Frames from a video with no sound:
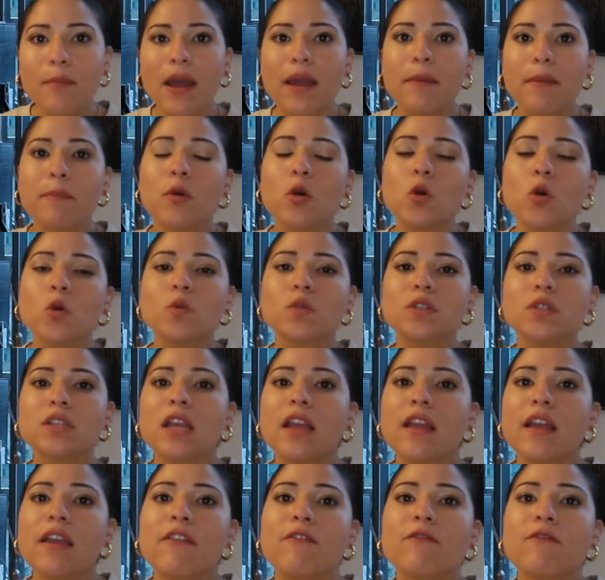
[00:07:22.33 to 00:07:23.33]
I post
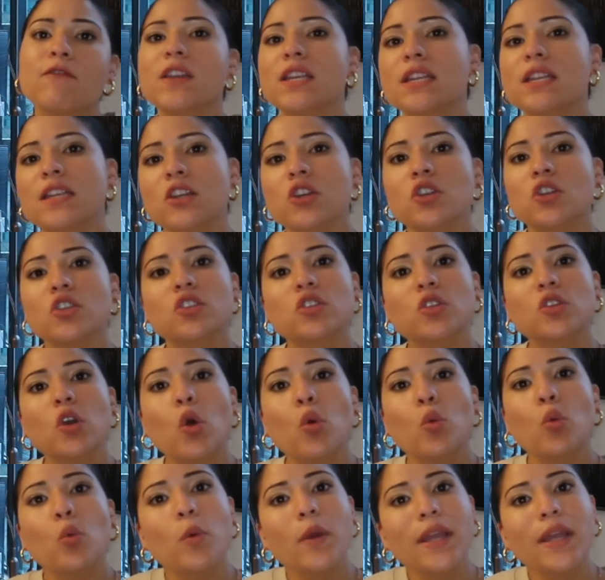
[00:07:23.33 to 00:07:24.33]
videos
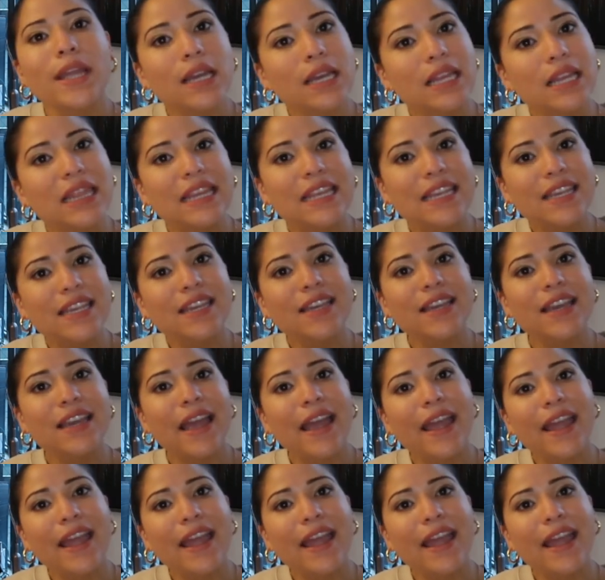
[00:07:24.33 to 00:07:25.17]
weekly,